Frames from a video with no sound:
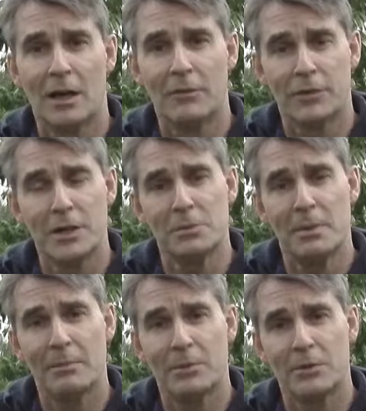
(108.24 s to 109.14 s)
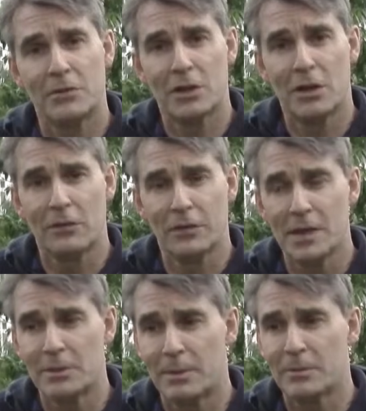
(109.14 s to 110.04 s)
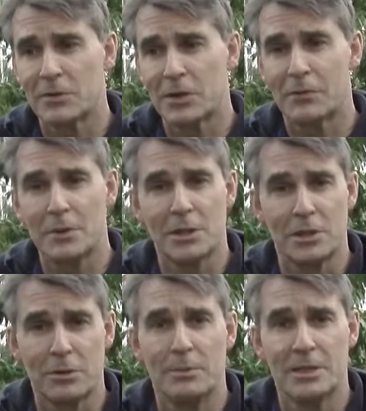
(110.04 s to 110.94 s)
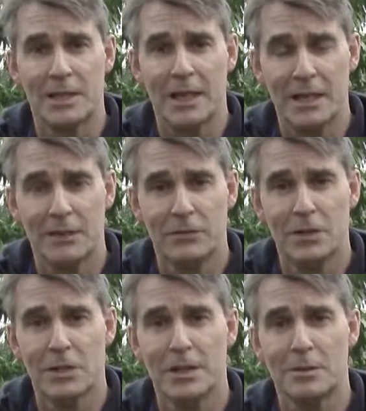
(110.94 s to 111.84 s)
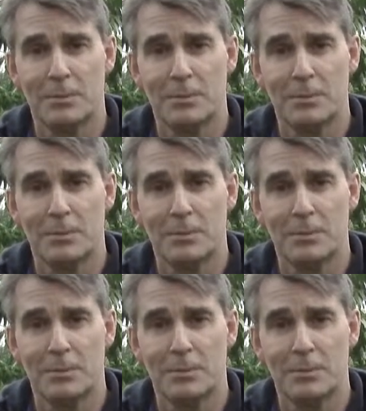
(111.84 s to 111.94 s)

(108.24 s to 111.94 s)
for each member of staff. Each member of staff is contributing individually